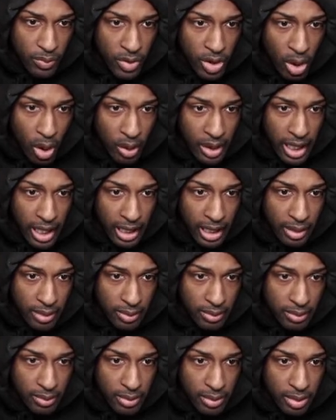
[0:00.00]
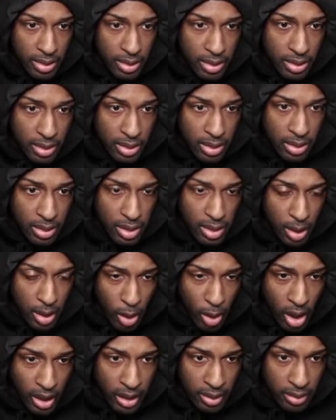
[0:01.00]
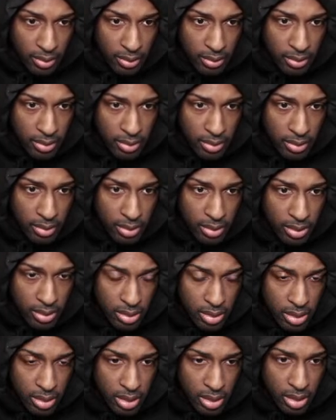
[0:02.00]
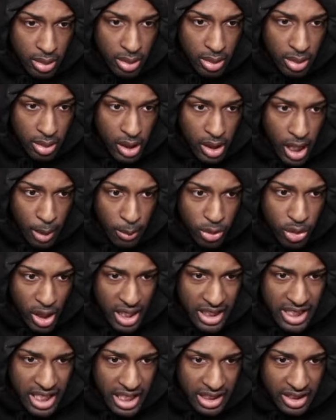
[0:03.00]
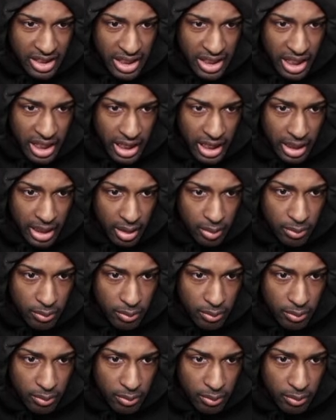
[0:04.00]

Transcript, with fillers: Okay. Come on. I'm gonna try to take the key.